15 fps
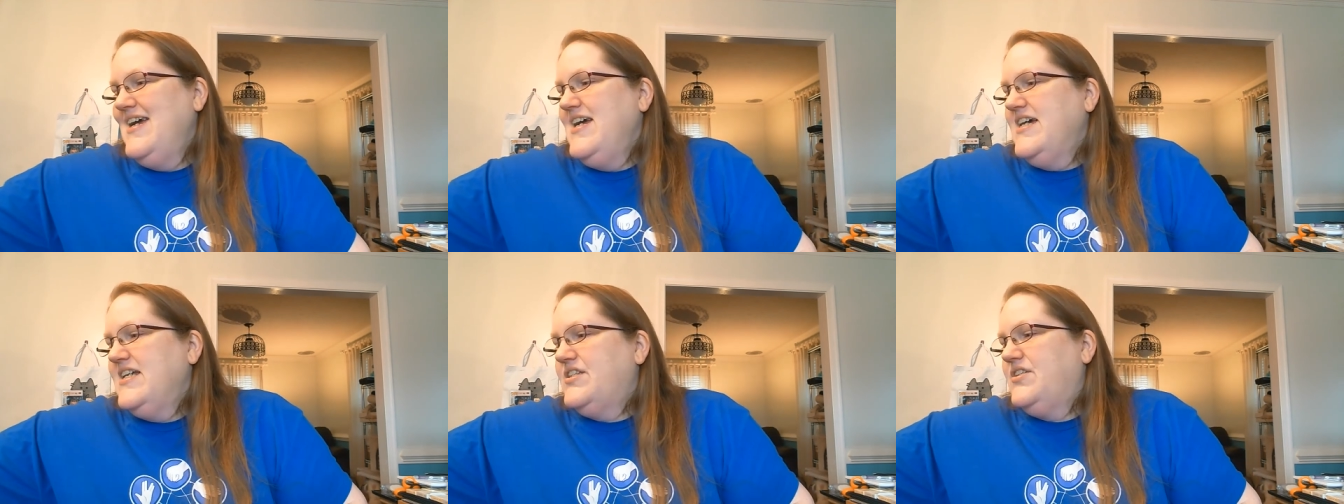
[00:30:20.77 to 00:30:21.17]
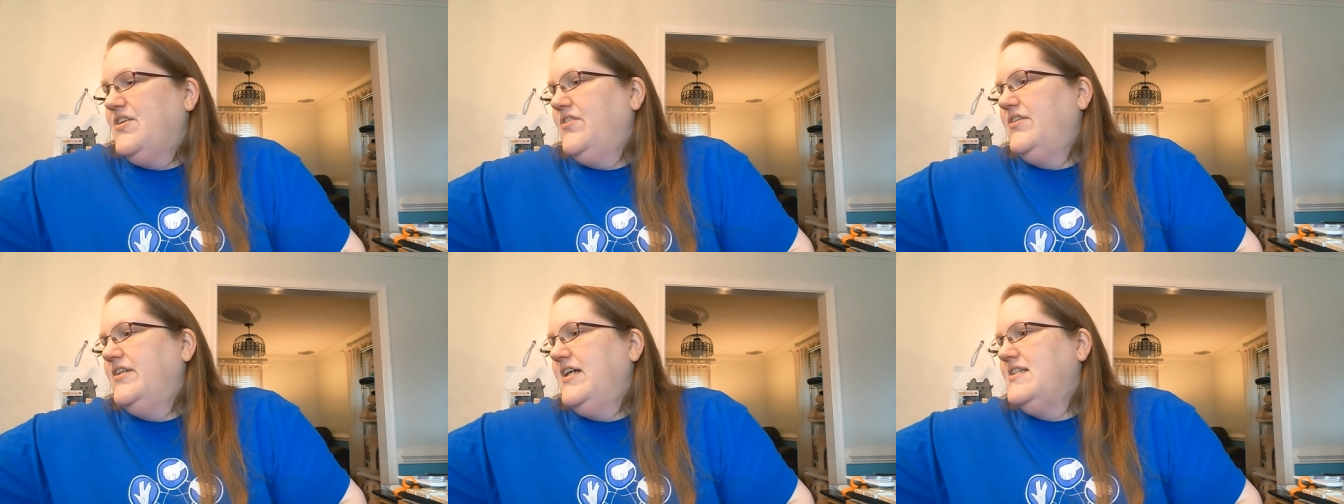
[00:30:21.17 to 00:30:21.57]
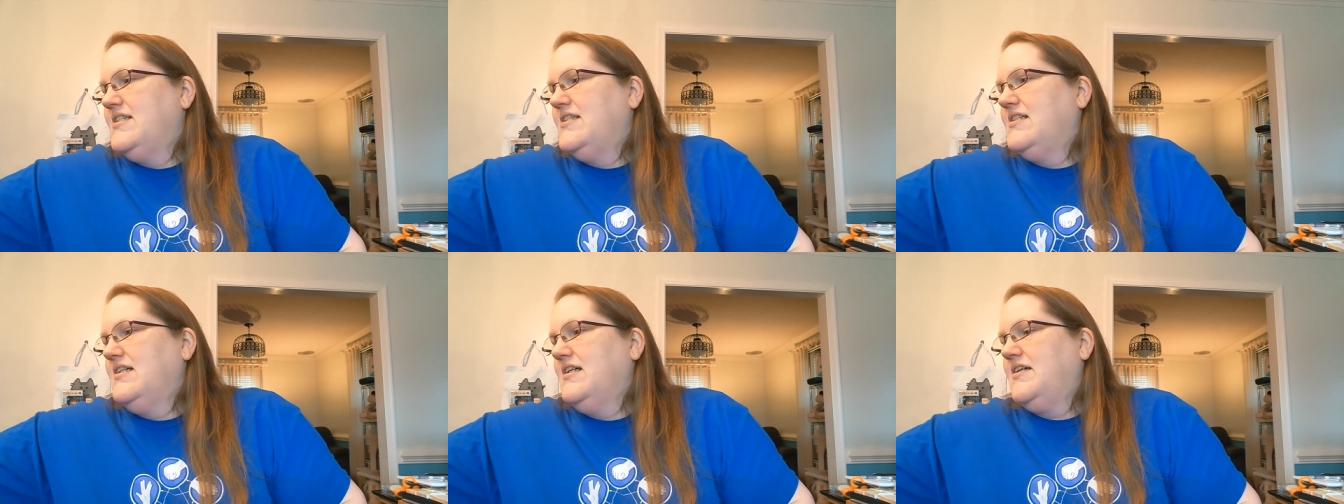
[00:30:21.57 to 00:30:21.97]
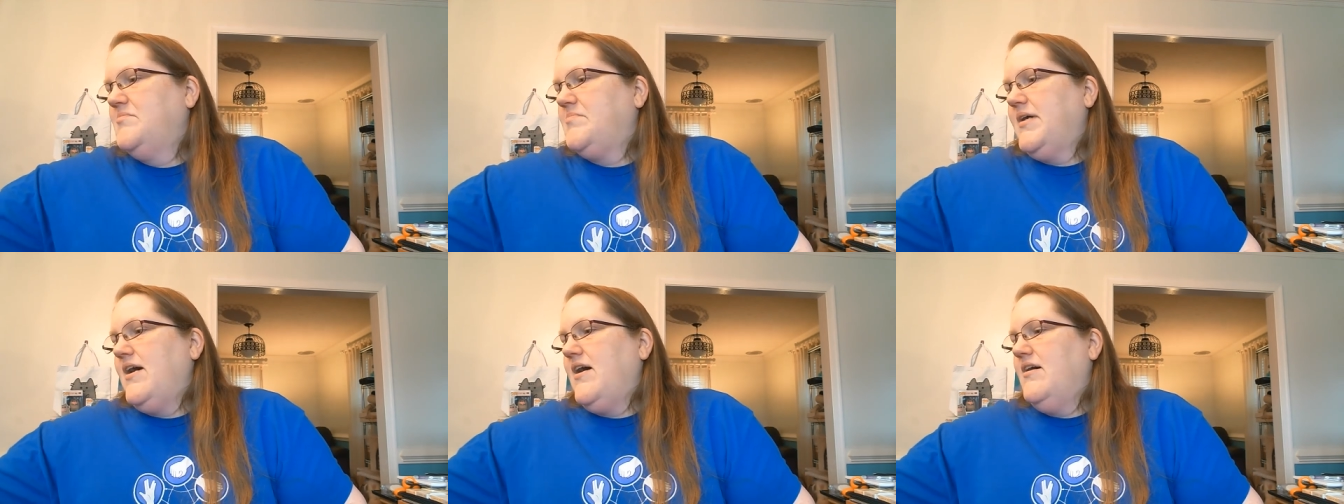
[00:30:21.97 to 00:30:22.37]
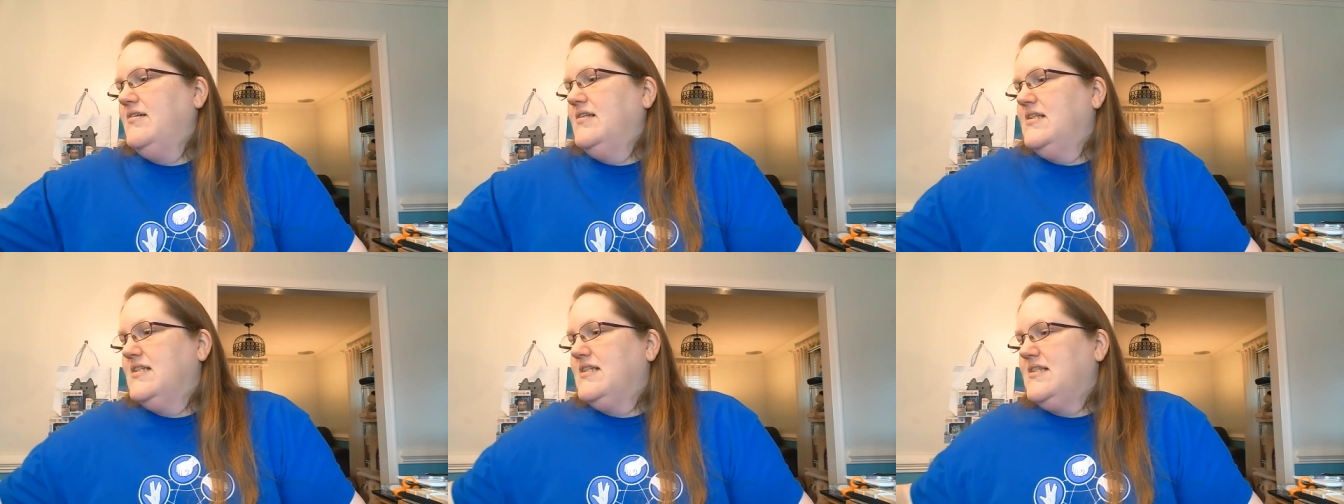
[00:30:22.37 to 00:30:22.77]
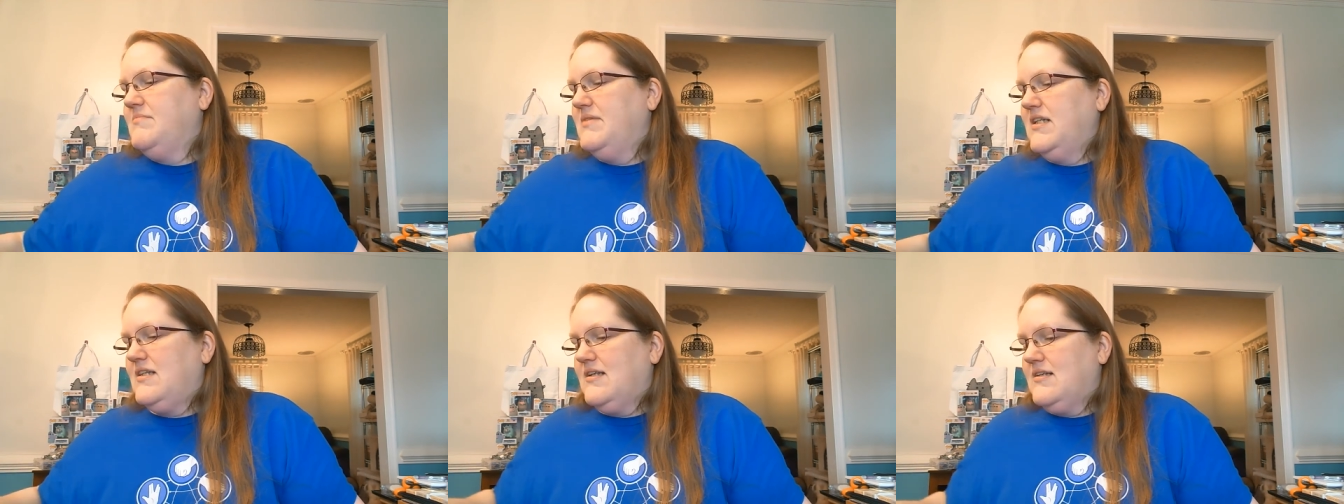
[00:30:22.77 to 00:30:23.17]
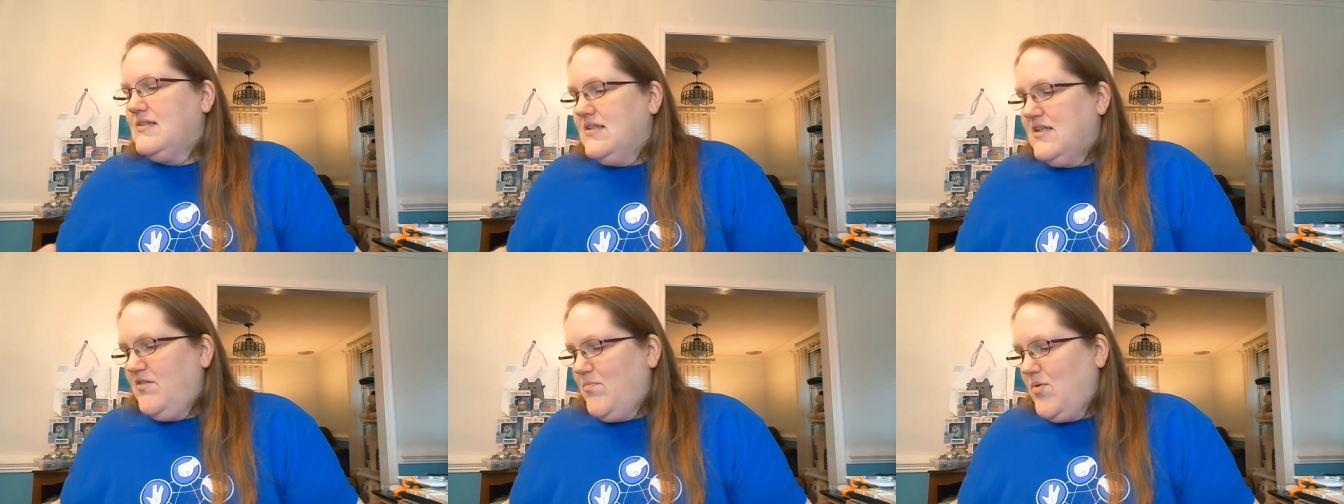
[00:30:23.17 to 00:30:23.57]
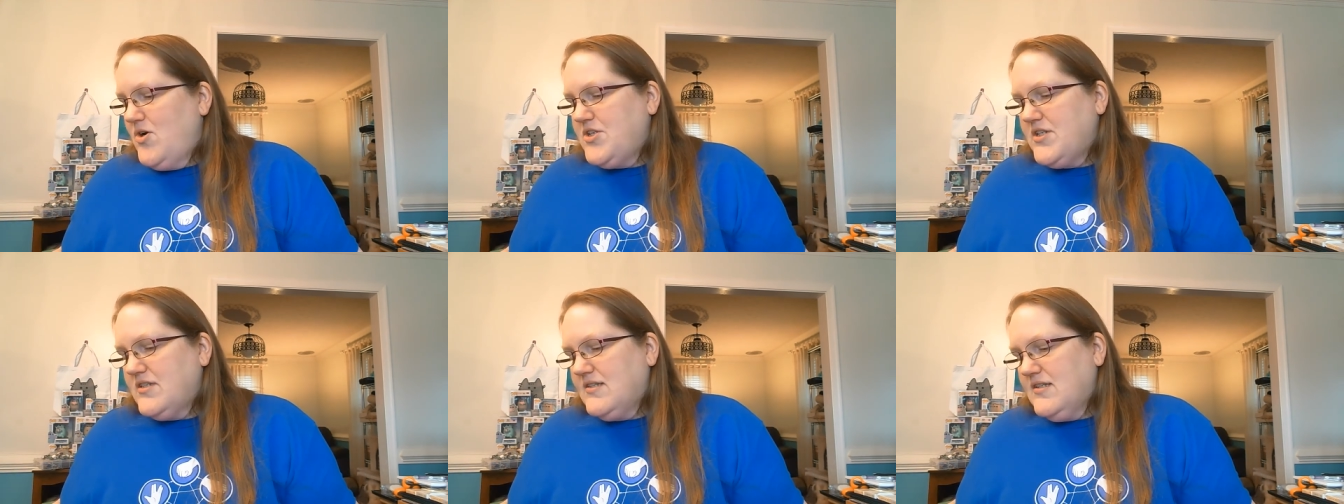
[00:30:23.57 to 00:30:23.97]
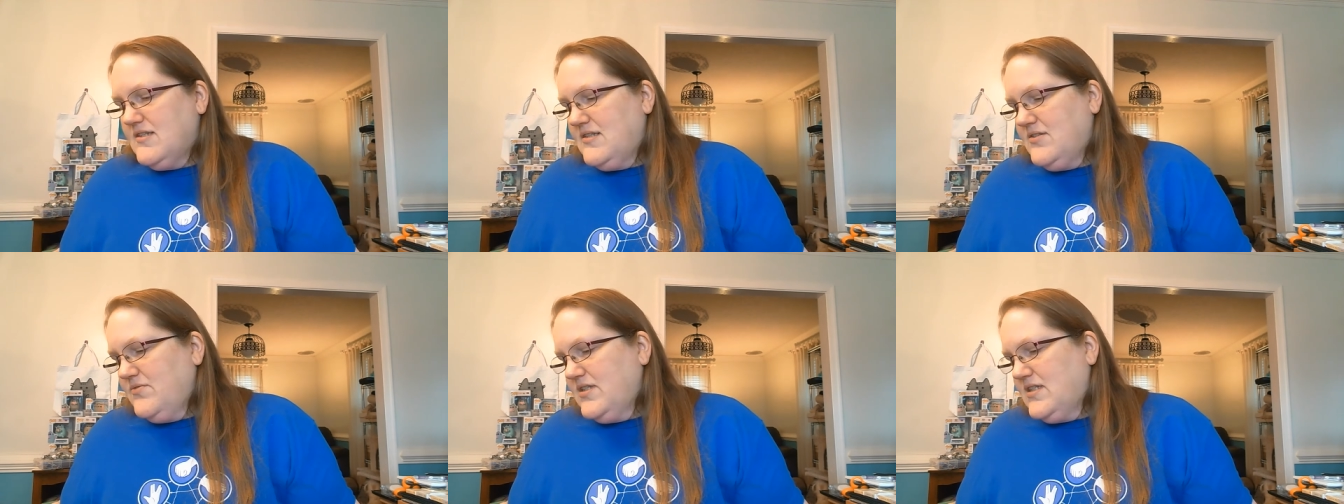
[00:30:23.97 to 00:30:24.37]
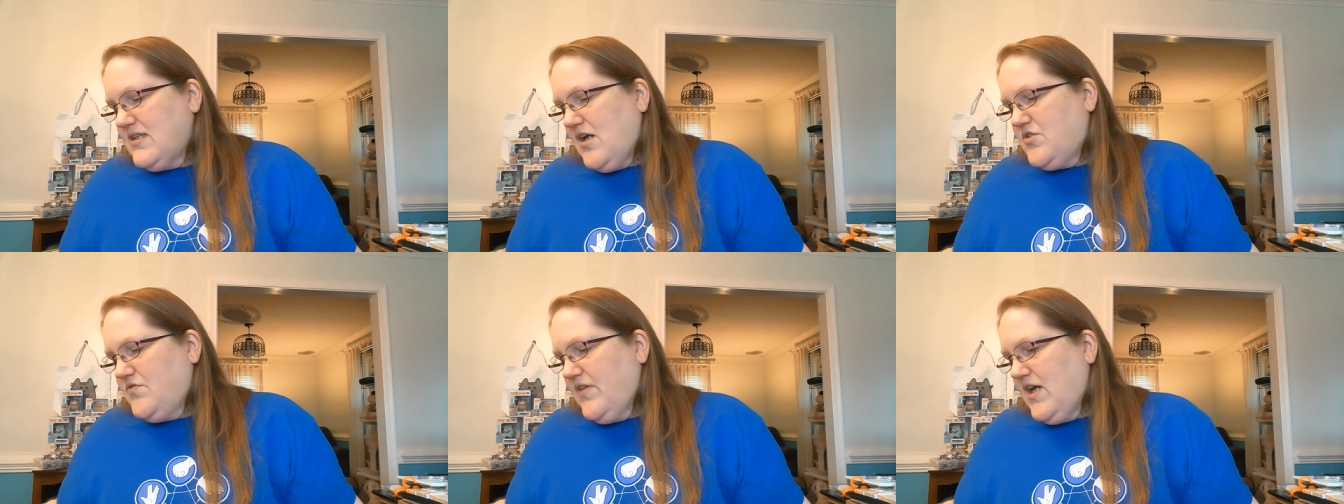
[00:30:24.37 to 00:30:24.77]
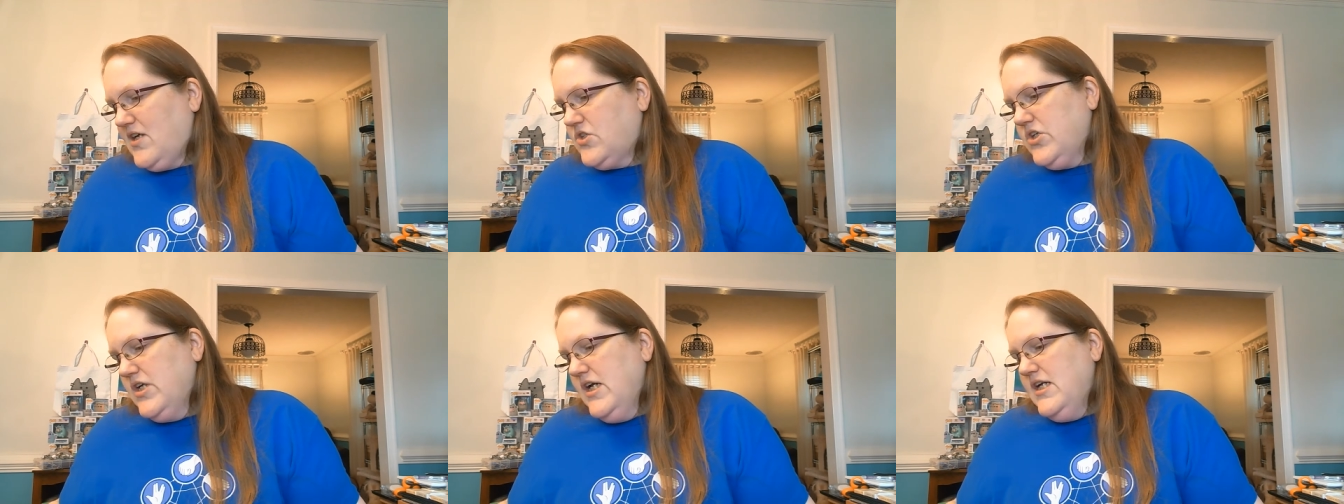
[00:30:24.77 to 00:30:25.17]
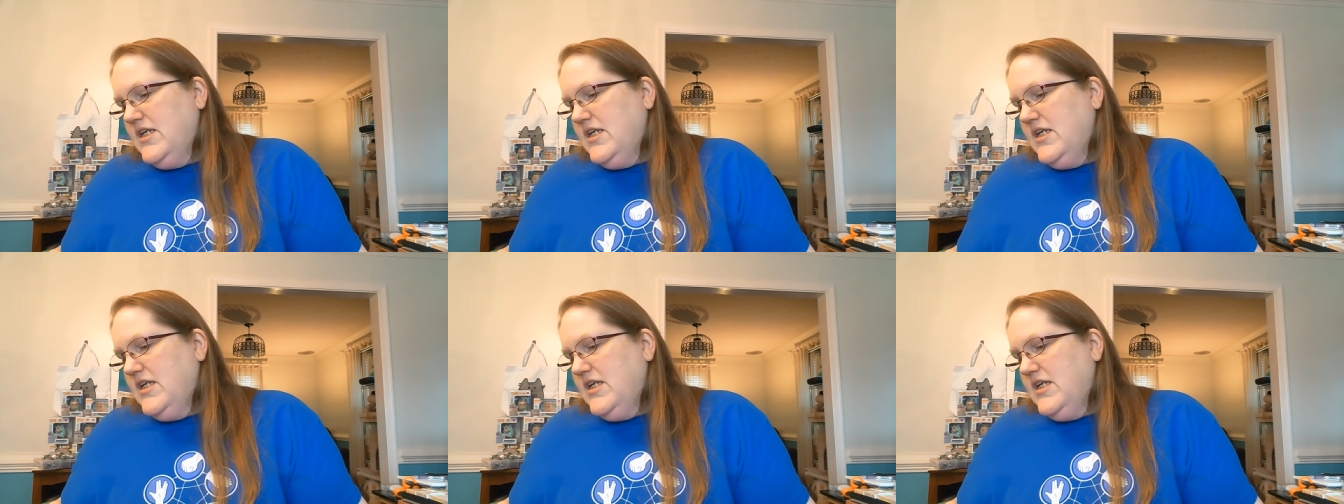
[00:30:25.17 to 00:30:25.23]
so let's talk about some of the things that I purchased. Let's do a stash flash.